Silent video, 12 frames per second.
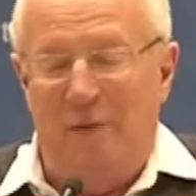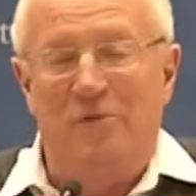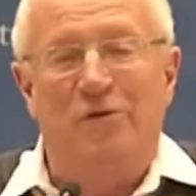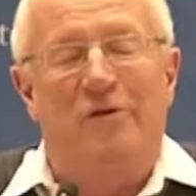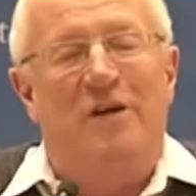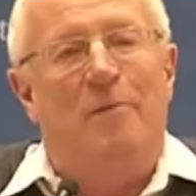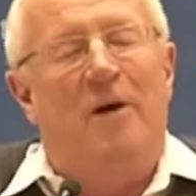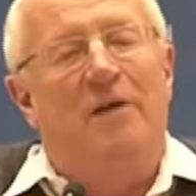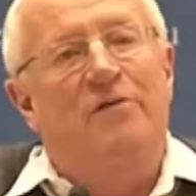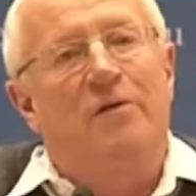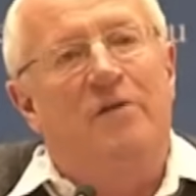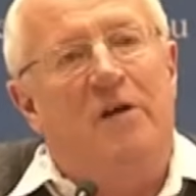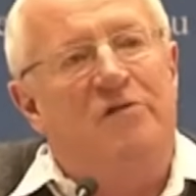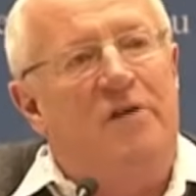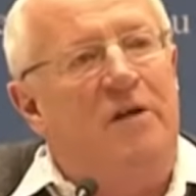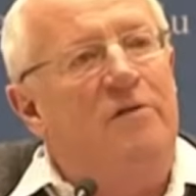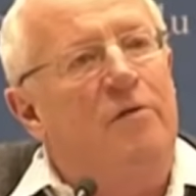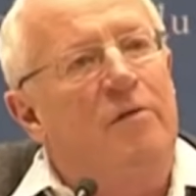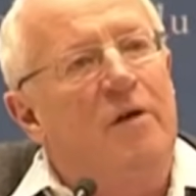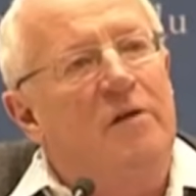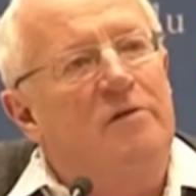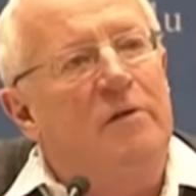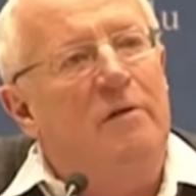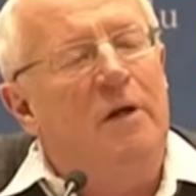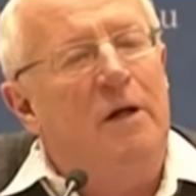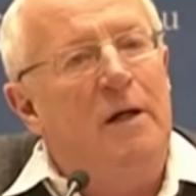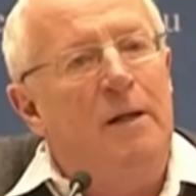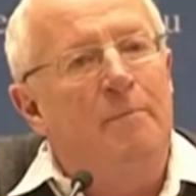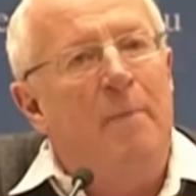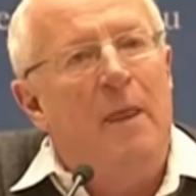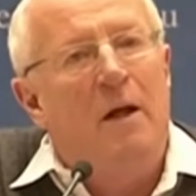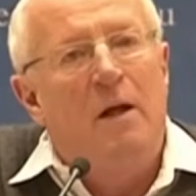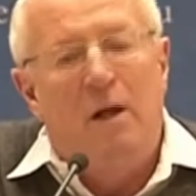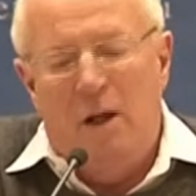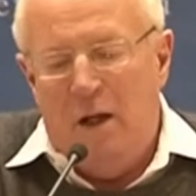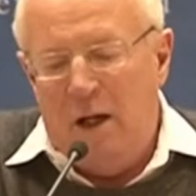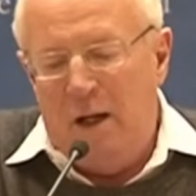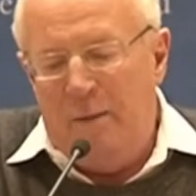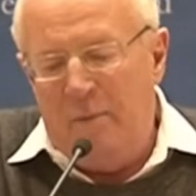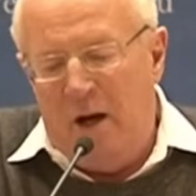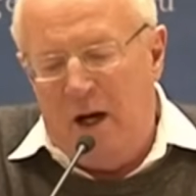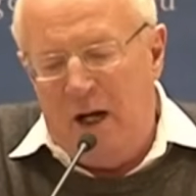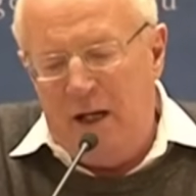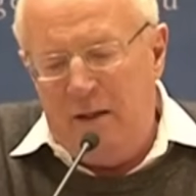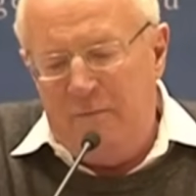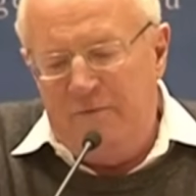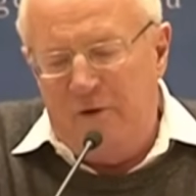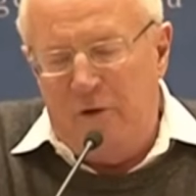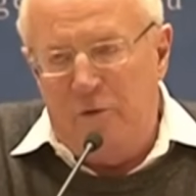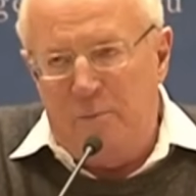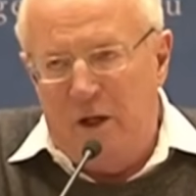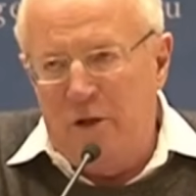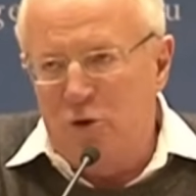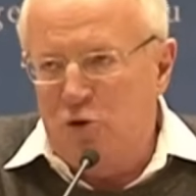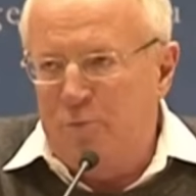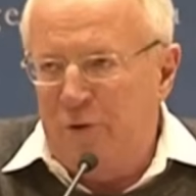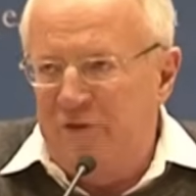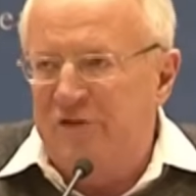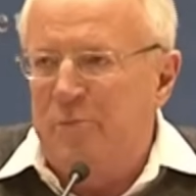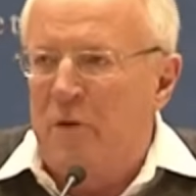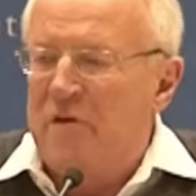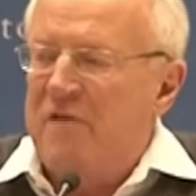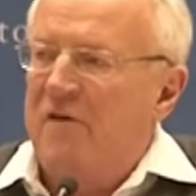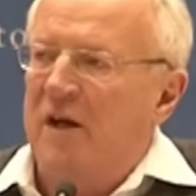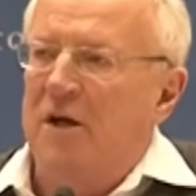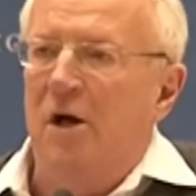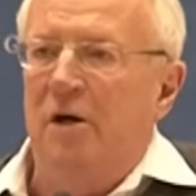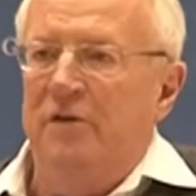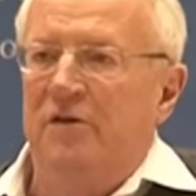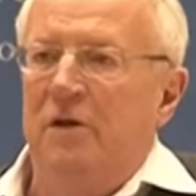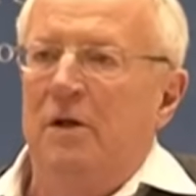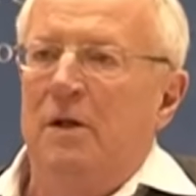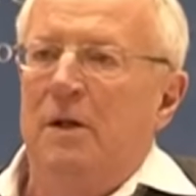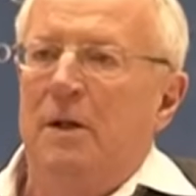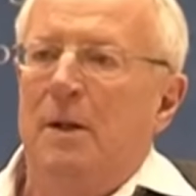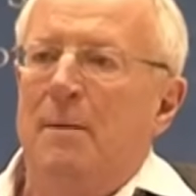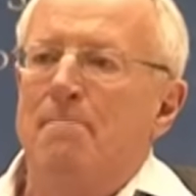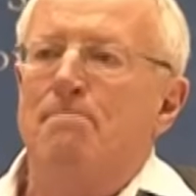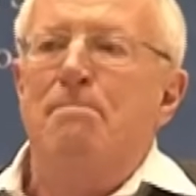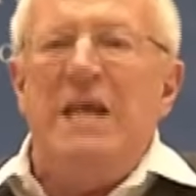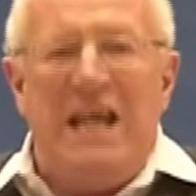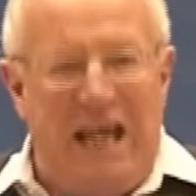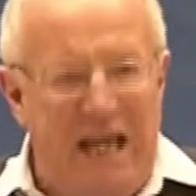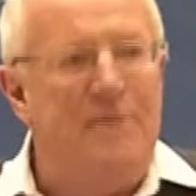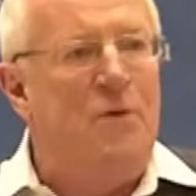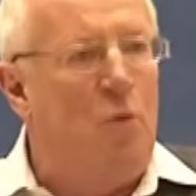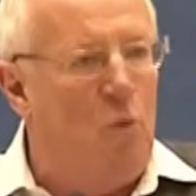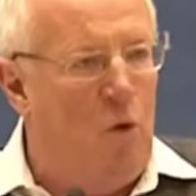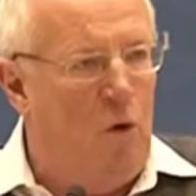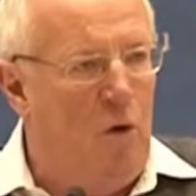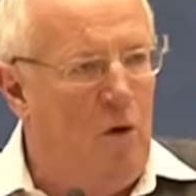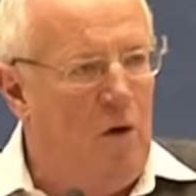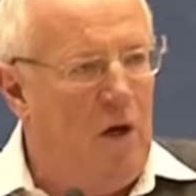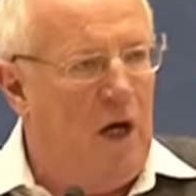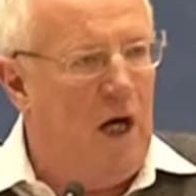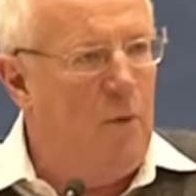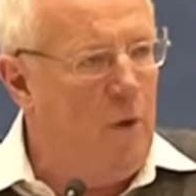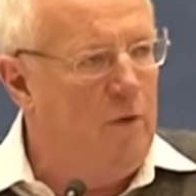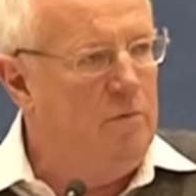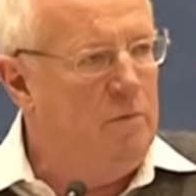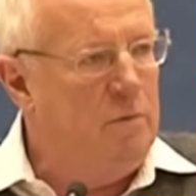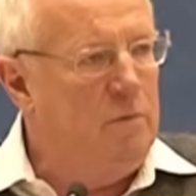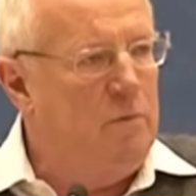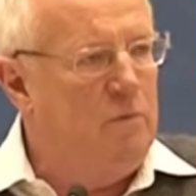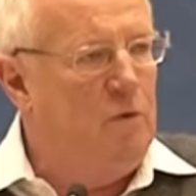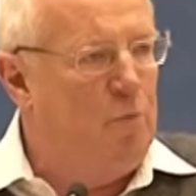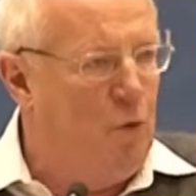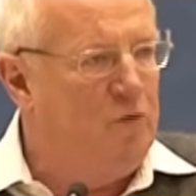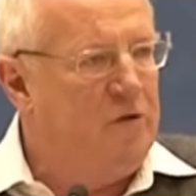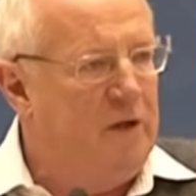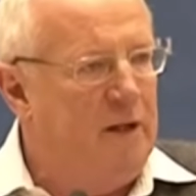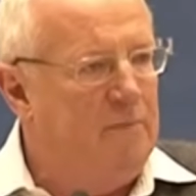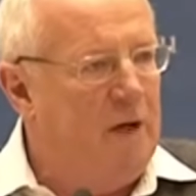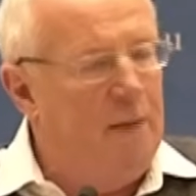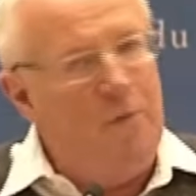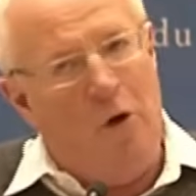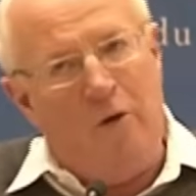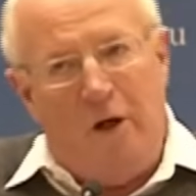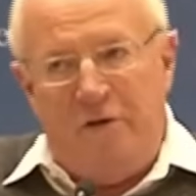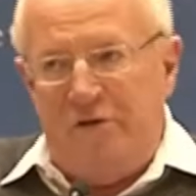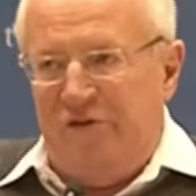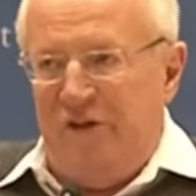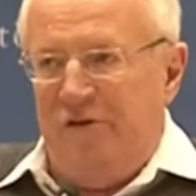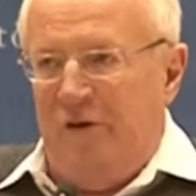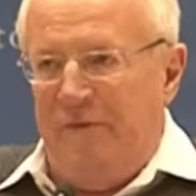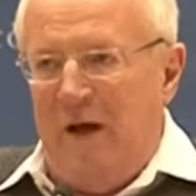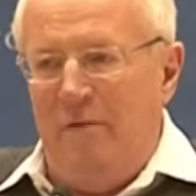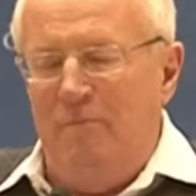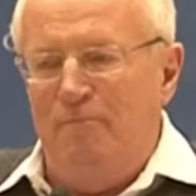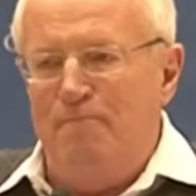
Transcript: I'm talking about, 2008, 2009, I followed my usual principle that if I can't be in the war, I won't report on it. I'm not going to sit on that